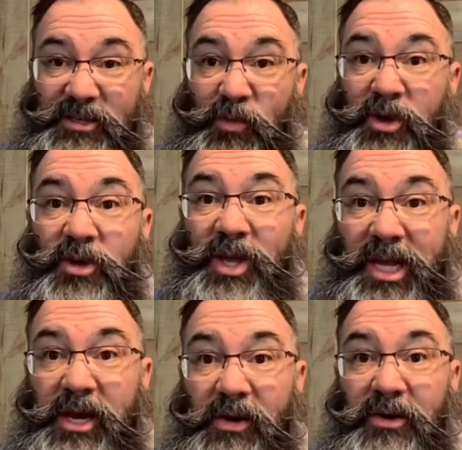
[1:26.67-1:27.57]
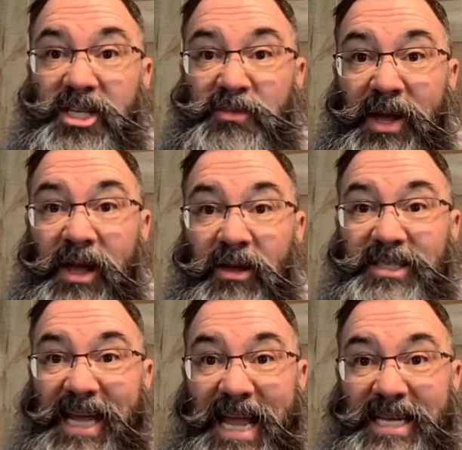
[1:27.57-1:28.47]
What do you hear, smell,
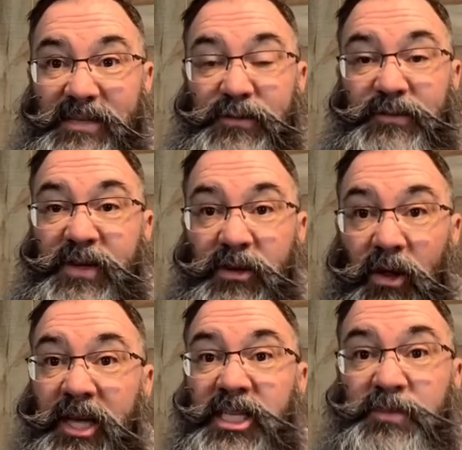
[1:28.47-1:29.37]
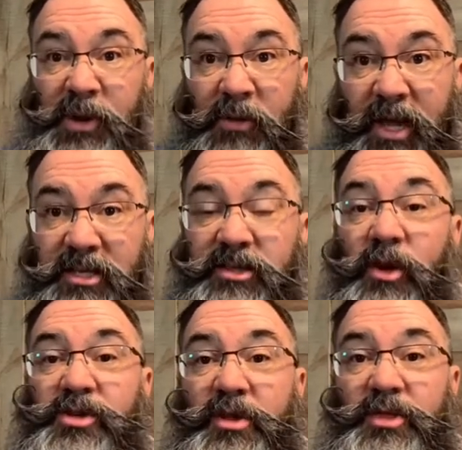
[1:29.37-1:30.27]
taste, feel, experience?
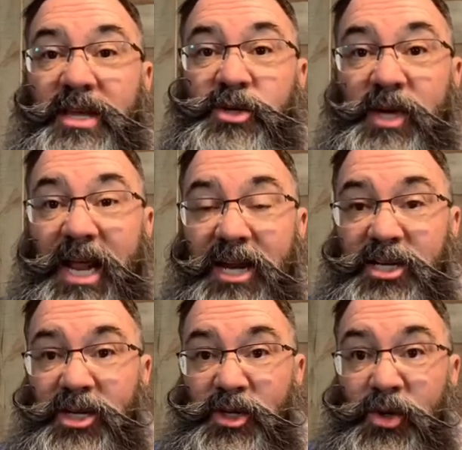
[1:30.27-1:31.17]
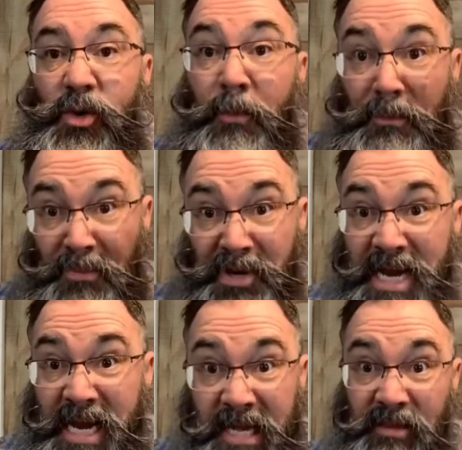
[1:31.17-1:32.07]
Those are things you can actually do.
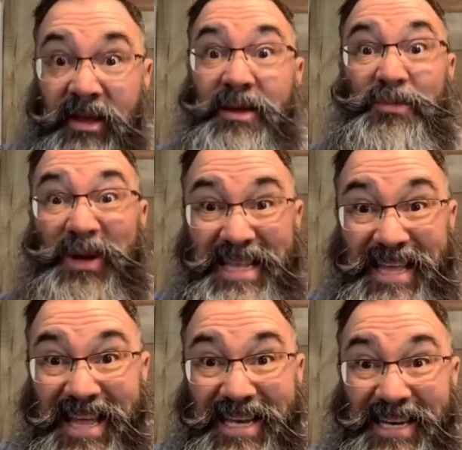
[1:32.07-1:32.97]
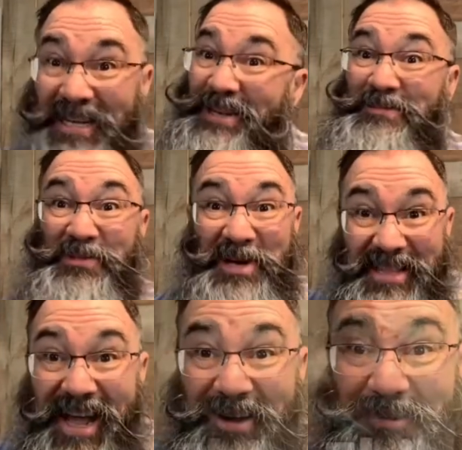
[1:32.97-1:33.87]
Breathe, breathe in, breathe out.